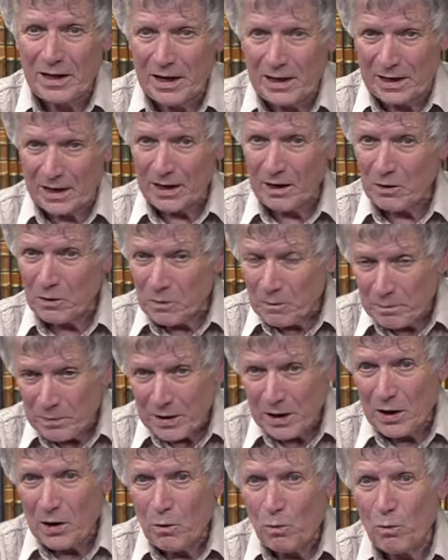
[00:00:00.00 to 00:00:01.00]
And now
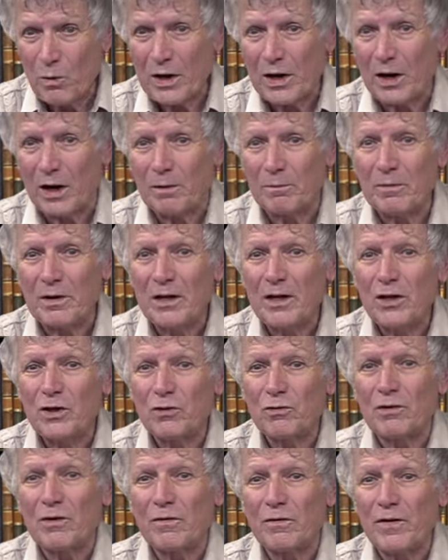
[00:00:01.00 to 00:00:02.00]
we come
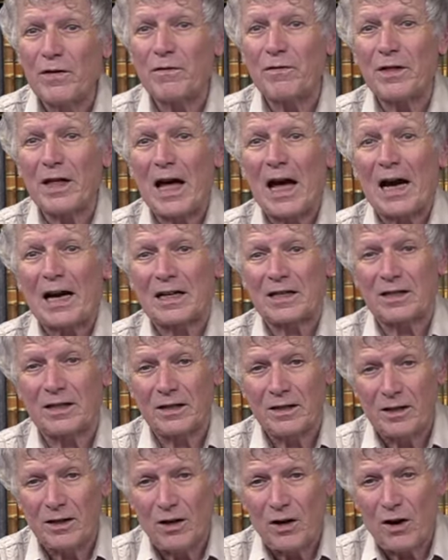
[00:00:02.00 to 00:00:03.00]
to the fifth act
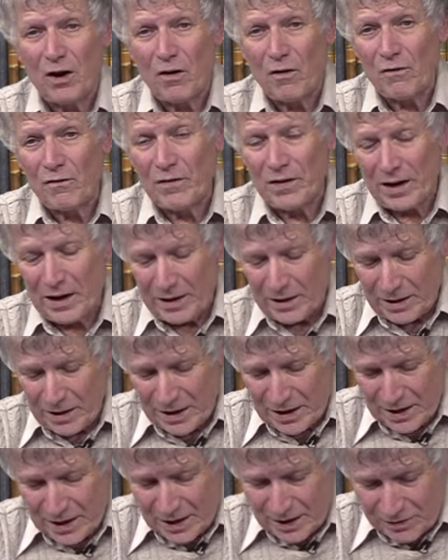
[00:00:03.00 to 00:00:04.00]
of
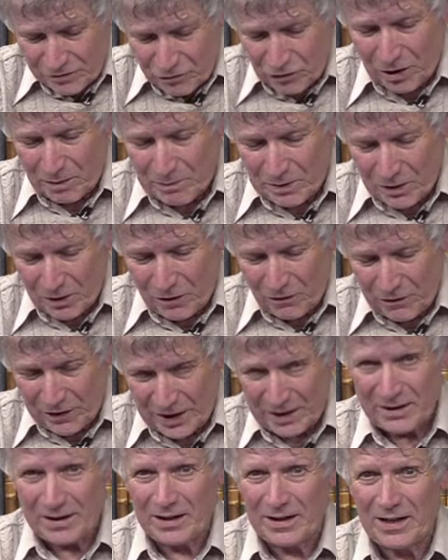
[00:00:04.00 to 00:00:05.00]
the drama of
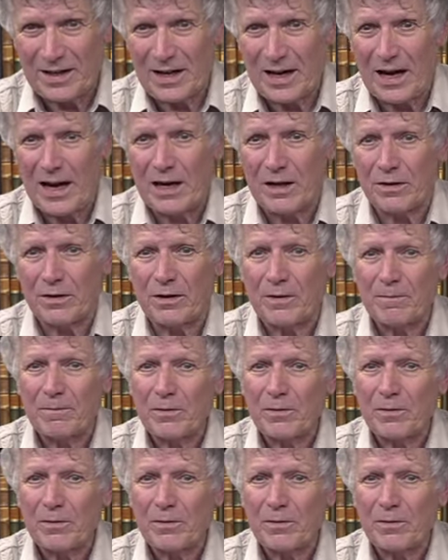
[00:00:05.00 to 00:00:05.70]
Henry VIII,